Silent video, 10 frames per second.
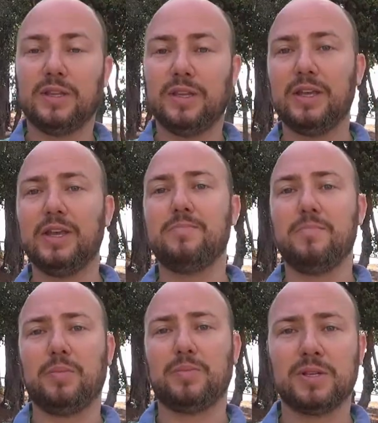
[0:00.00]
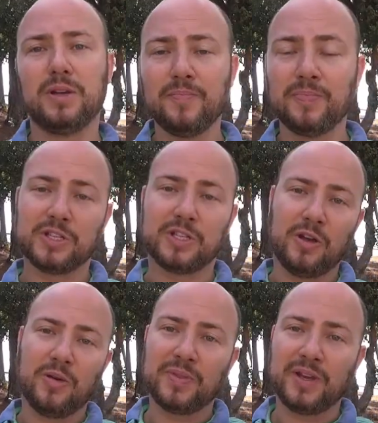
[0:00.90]
than heat maps. So
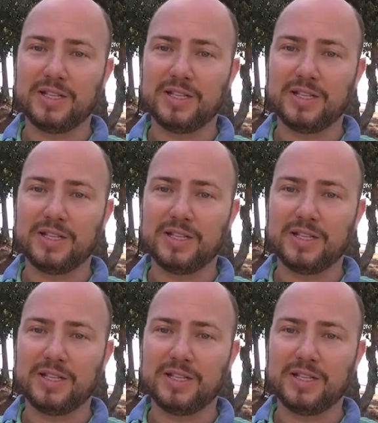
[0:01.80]
I